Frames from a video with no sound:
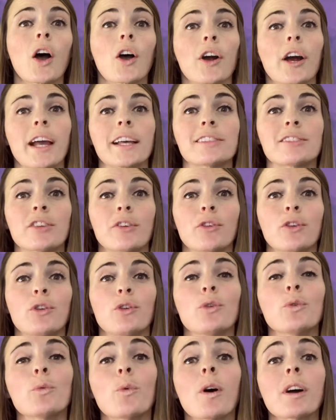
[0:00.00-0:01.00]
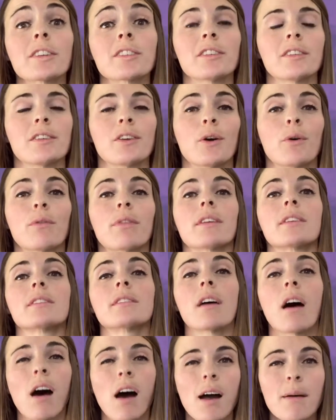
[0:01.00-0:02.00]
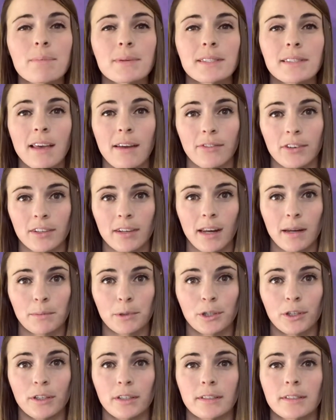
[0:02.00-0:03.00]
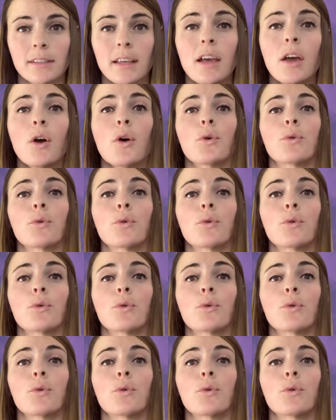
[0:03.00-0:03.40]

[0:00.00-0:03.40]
All right, so you want to know the top 7 neighborhoods